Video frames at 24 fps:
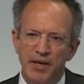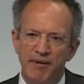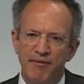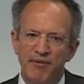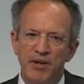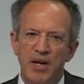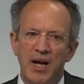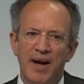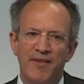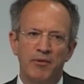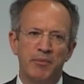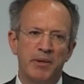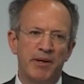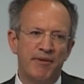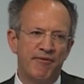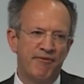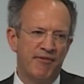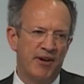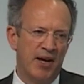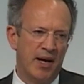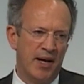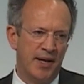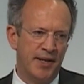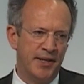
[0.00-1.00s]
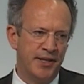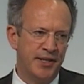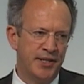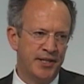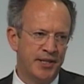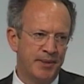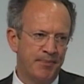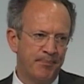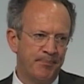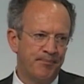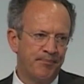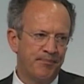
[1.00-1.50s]
of government
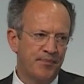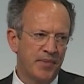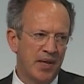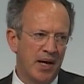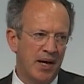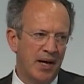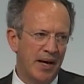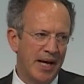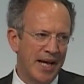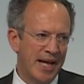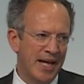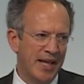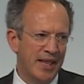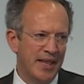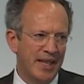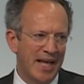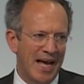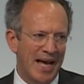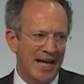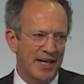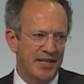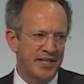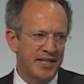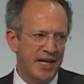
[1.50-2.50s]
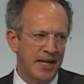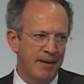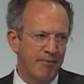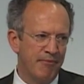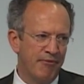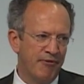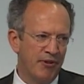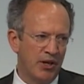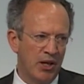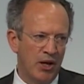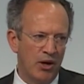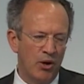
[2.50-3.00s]
funds in that
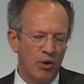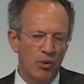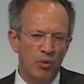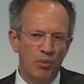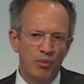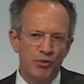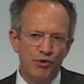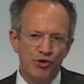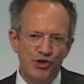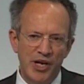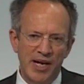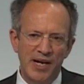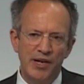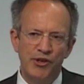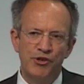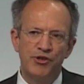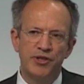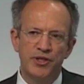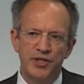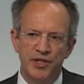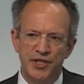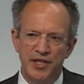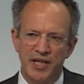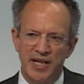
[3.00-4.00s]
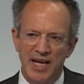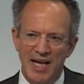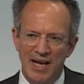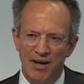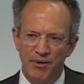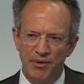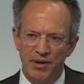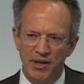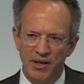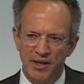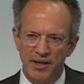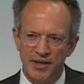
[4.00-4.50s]
same flow changes the
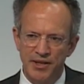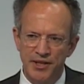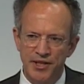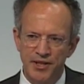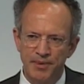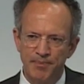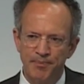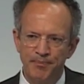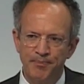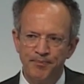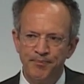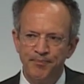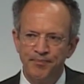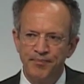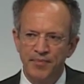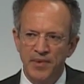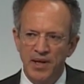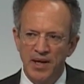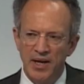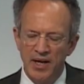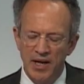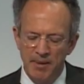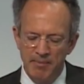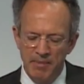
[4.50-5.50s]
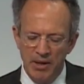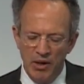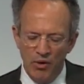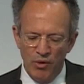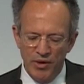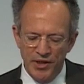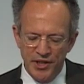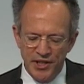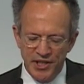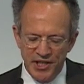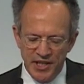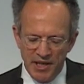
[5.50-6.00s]
calculus,
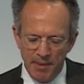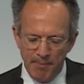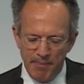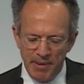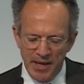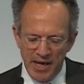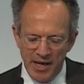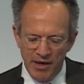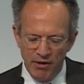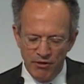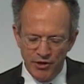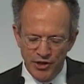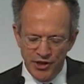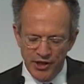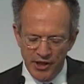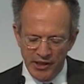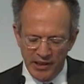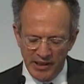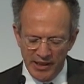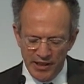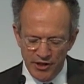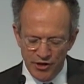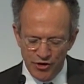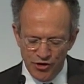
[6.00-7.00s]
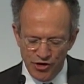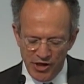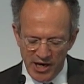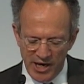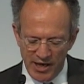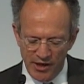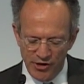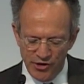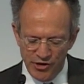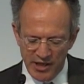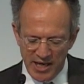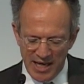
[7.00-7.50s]
or it appears to at least
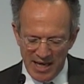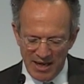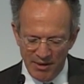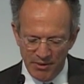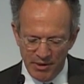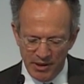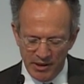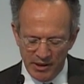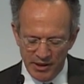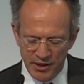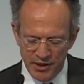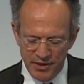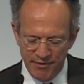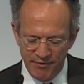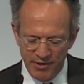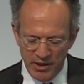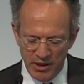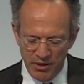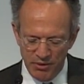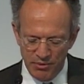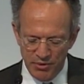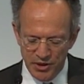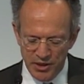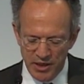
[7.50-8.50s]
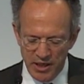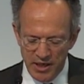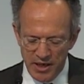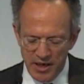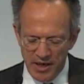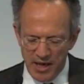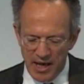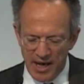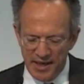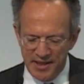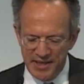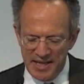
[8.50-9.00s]
change the calculus of those
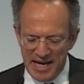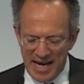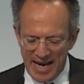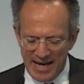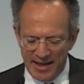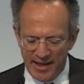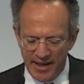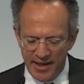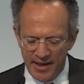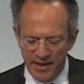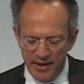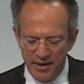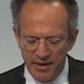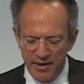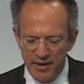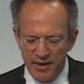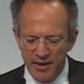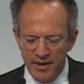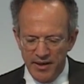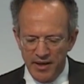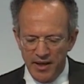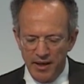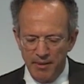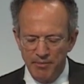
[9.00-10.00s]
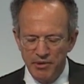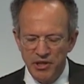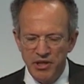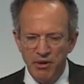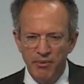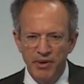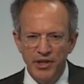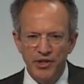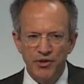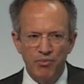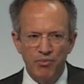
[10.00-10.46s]
attacking. So it's